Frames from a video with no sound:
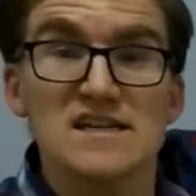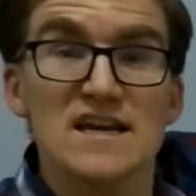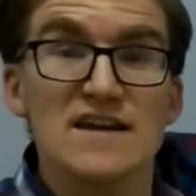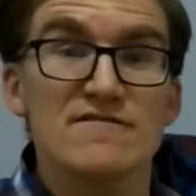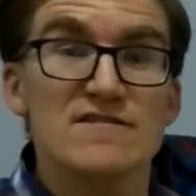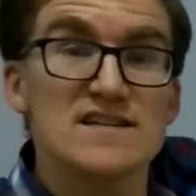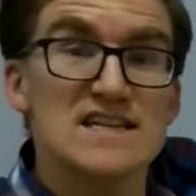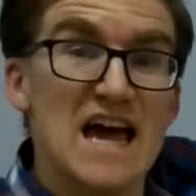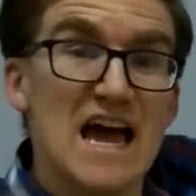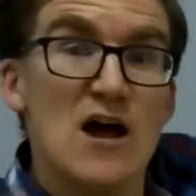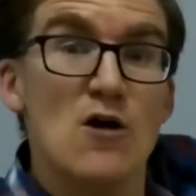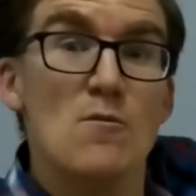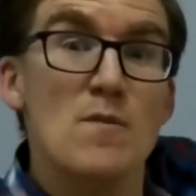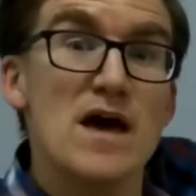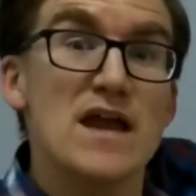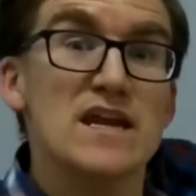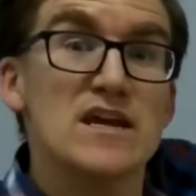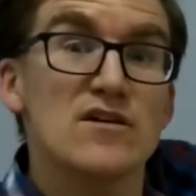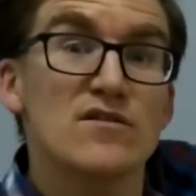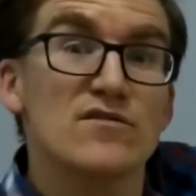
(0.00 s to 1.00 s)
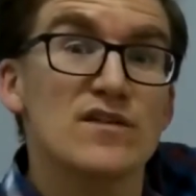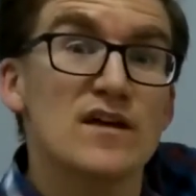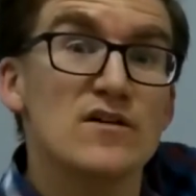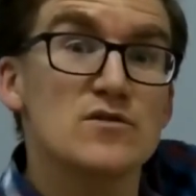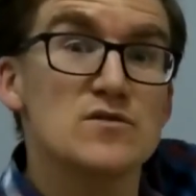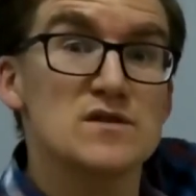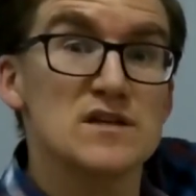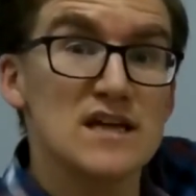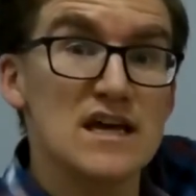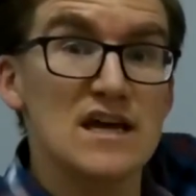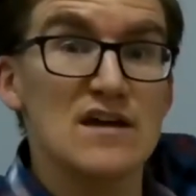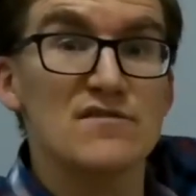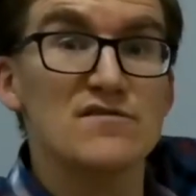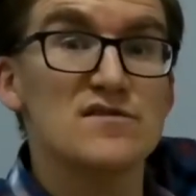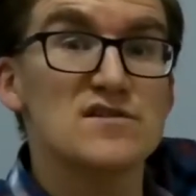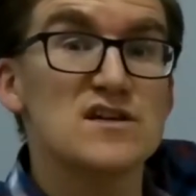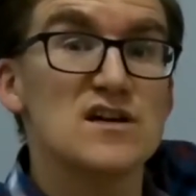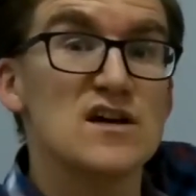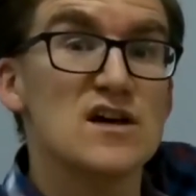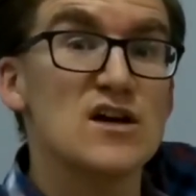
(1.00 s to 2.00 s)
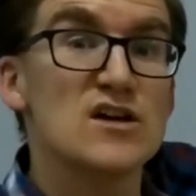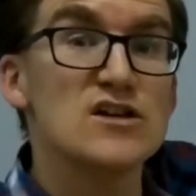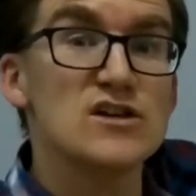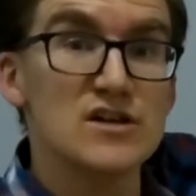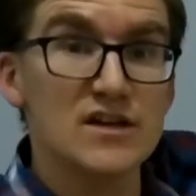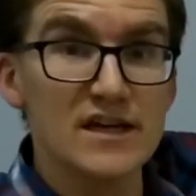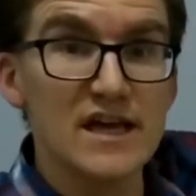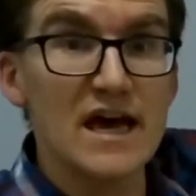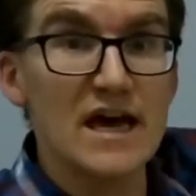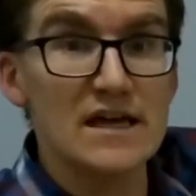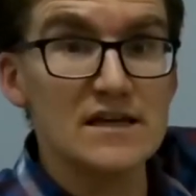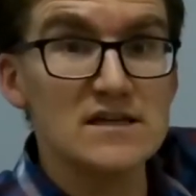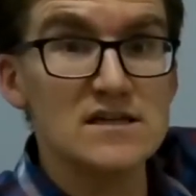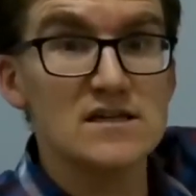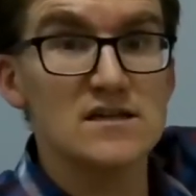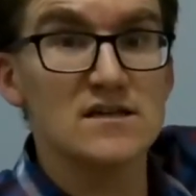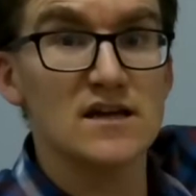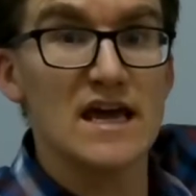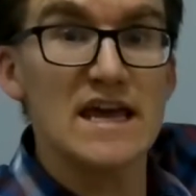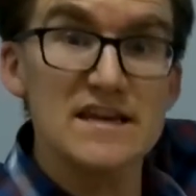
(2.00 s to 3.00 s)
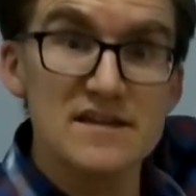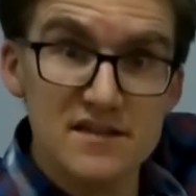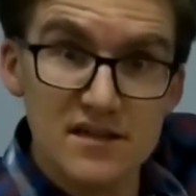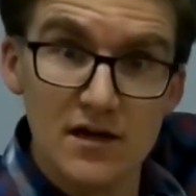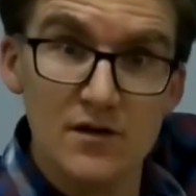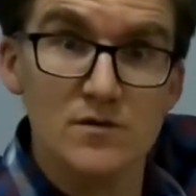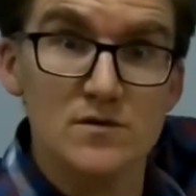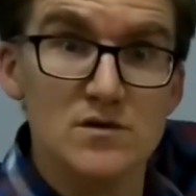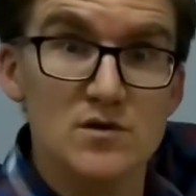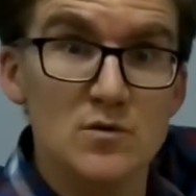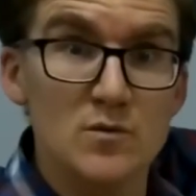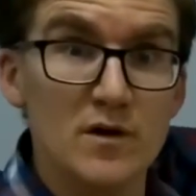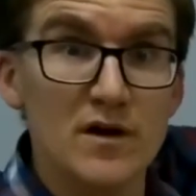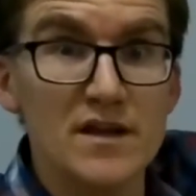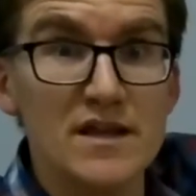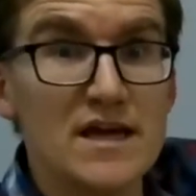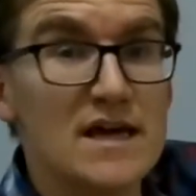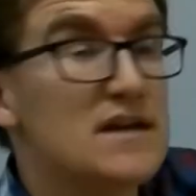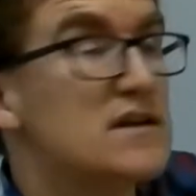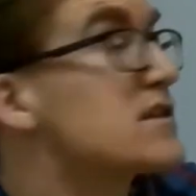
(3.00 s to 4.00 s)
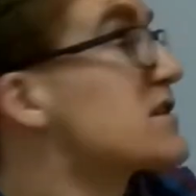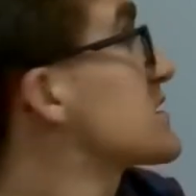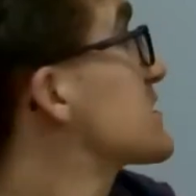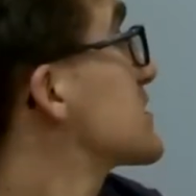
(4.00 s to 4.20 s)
here is how many of those gift you get in total by the end of the